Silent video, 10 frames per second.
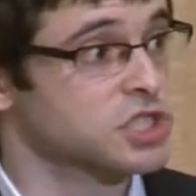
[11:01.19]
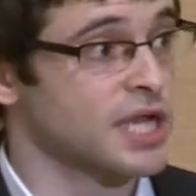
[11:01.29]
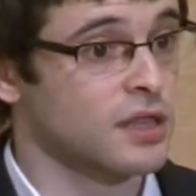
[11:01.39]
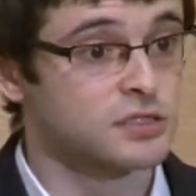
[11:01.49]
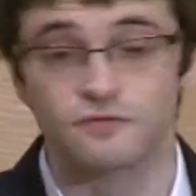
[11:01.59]
a
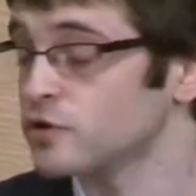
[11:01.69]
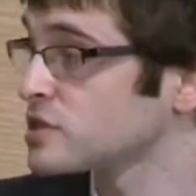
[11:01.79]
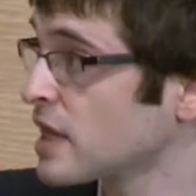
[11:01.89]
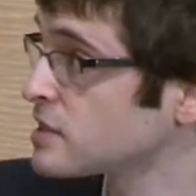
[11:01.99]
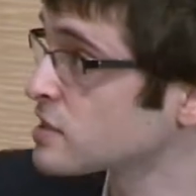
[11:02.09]
challenge for
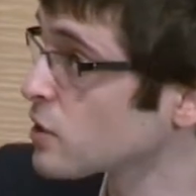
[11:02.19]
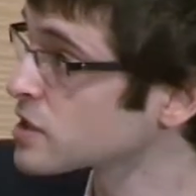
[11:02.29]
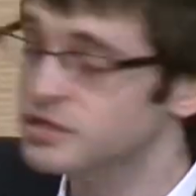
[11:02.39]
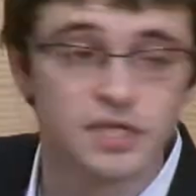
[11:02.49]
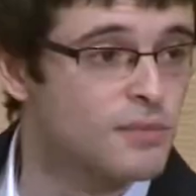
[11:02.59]
today's
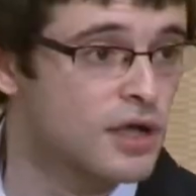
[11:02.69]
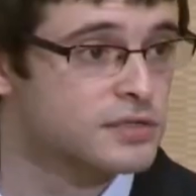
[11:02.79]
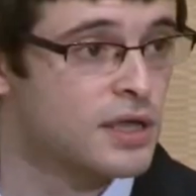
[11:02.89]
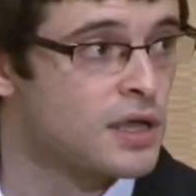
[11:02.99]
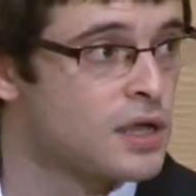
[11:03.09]
silicon CMOS,
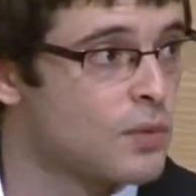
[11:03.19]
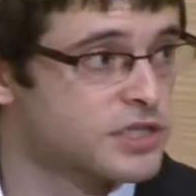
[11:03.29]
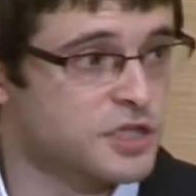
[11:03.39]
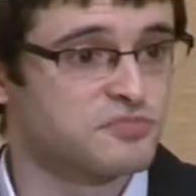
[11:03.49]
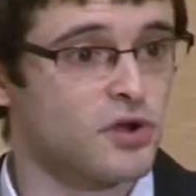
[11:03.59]
which
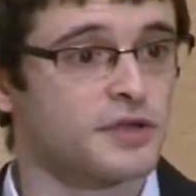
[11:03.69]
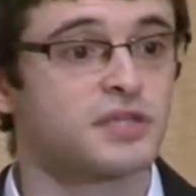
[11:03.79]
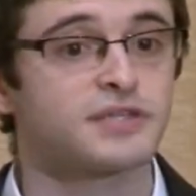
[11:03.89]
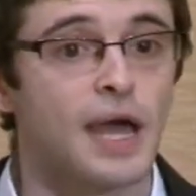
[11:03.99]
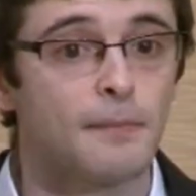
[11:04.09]
has
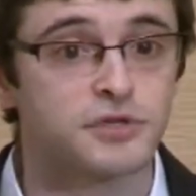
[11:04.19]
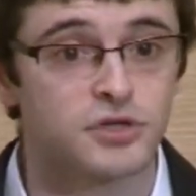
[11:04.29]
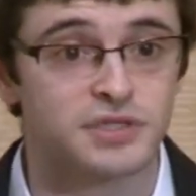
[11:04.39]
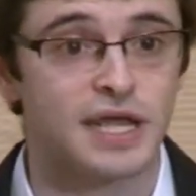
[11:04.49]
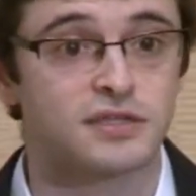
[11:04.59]
processing
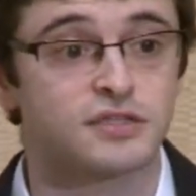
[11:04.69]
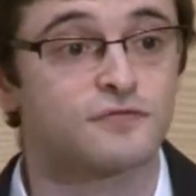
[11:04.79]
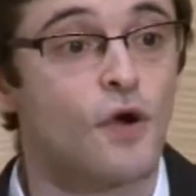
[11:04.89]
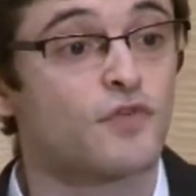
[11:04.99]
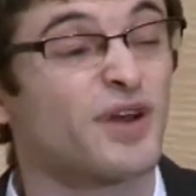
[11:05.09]
temperatures in excess of
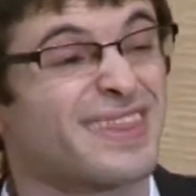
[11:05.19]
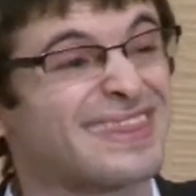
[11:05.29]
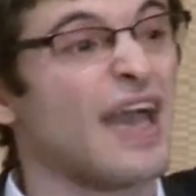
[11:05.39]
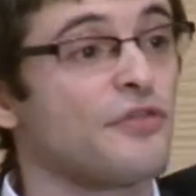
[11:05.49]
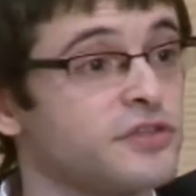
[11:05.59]
over
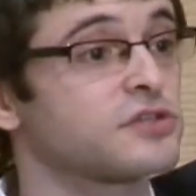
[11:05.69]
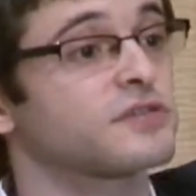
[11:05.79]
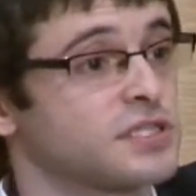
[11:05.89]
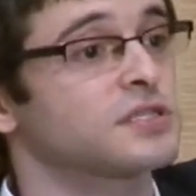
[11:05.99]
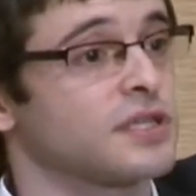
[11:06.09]
1,000
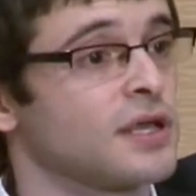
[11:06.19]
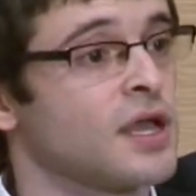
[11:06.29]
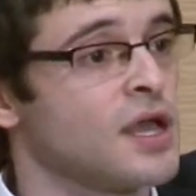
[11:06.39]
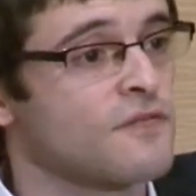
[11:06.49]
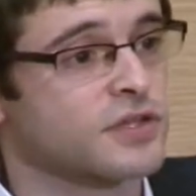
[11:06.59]
degrees C
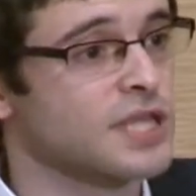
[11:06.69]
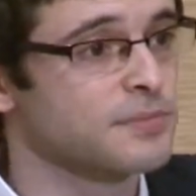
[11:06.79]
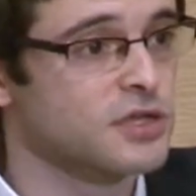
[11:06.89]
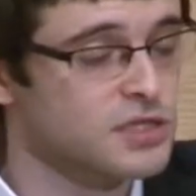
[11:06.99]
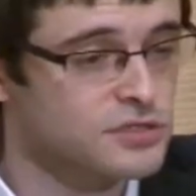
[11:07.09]
for
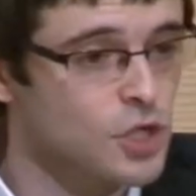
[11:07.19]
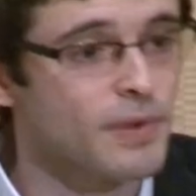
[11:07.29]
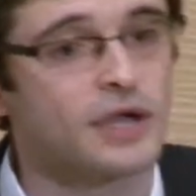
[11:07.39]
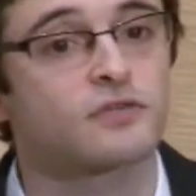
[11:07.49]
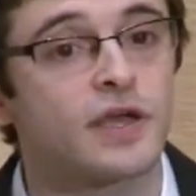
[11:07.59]
steps such as
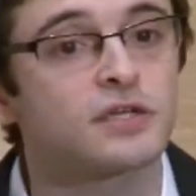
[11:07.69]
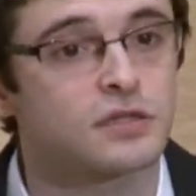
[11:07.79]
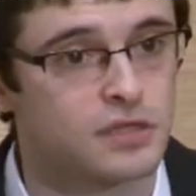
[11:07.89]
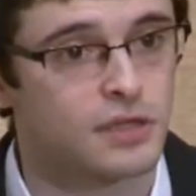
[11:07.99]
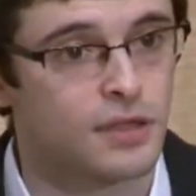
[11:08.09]
dopant activation
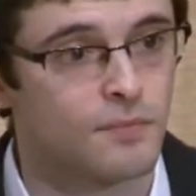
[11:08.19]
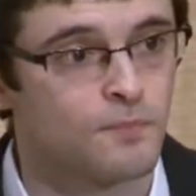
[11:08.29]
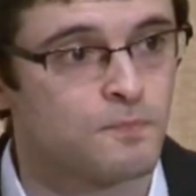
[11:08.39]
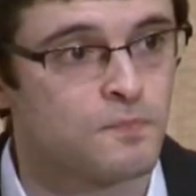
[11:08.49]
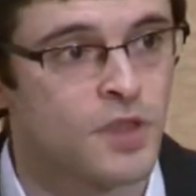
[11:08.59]
annealing.
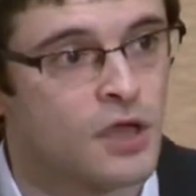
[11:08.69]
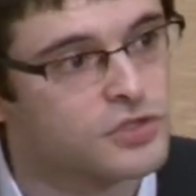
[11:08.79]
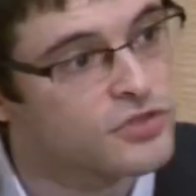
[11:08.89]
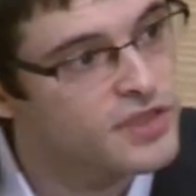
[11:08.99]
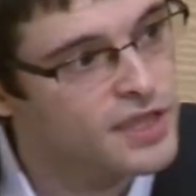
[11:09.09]

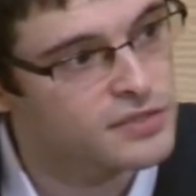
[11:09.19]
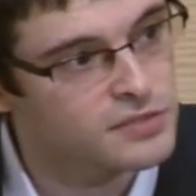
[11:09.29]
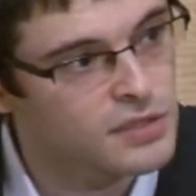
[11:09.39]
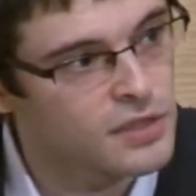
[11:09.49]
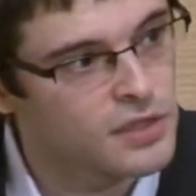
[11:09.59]
So
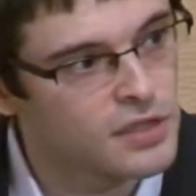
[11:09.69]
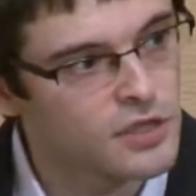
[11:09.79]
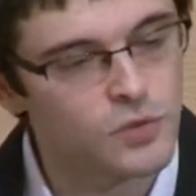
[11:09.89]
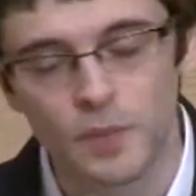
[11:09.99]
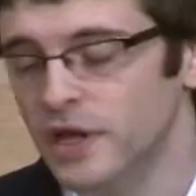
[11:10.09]
this
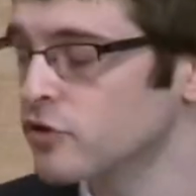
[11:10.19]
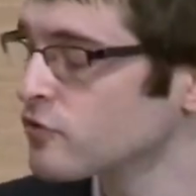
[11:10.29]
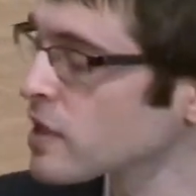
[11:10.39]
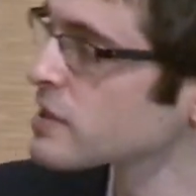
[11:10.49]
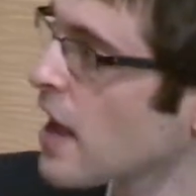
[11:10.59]
is where we can
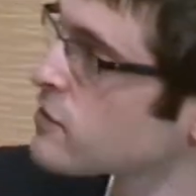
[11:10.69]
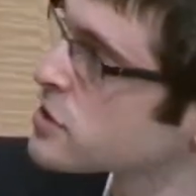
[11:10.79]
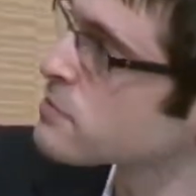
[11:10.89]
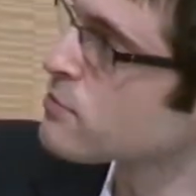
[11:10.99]
really leverage these